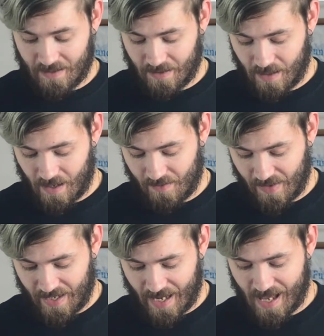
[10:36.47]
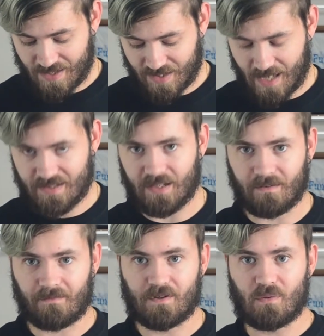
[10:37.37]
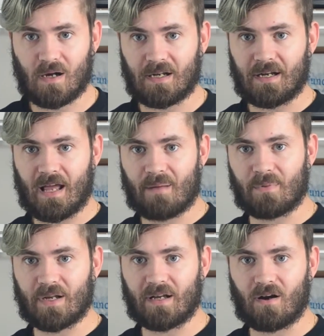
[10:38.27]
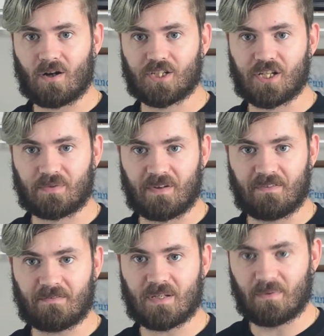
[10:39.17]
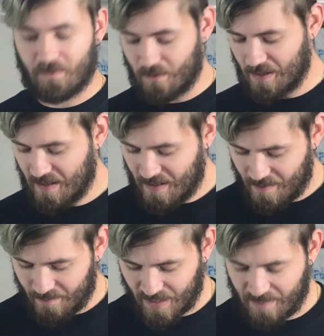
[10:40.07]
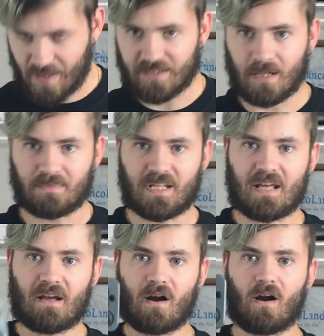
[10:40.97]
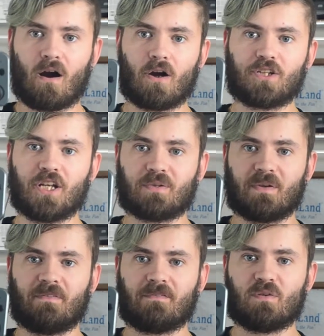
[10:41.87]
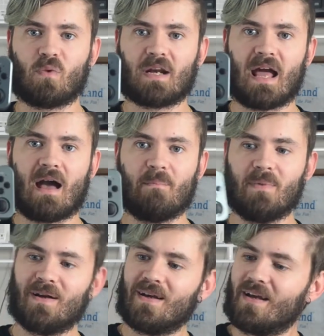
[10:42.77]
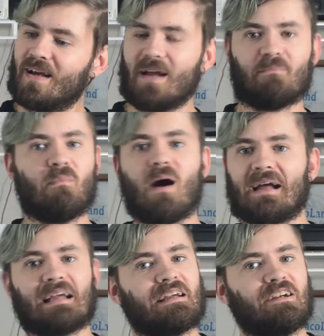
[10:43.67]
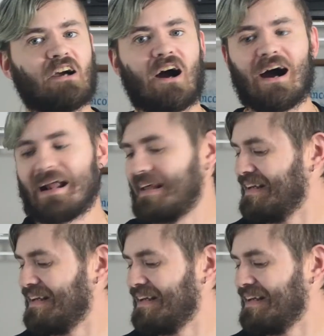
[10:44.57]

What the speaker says: that it has. I did a review on an Ambernick RG350 before, but I picked up the RG351M. My God,